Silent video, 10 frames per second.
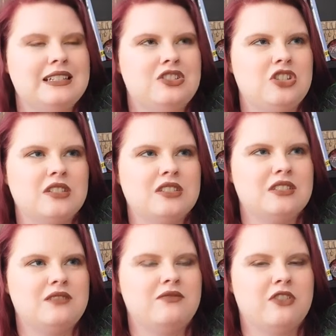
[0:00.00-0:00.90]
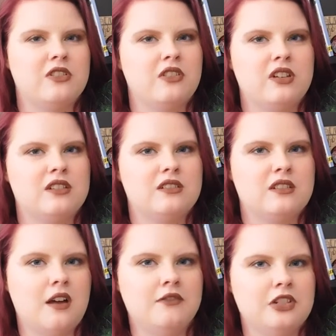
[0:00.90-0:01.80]
just for the
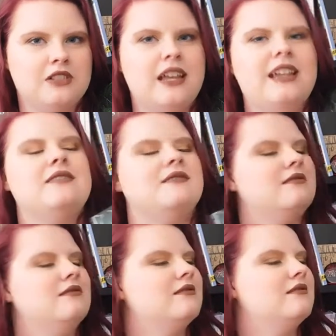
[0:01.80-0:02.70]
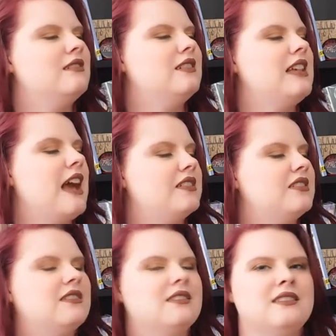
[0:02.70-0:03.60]
cover. Like,
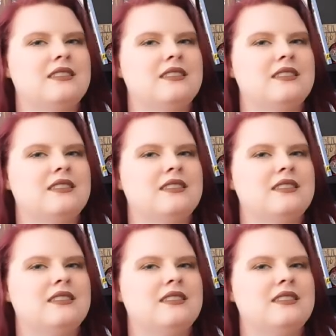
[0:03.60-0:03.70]
yes,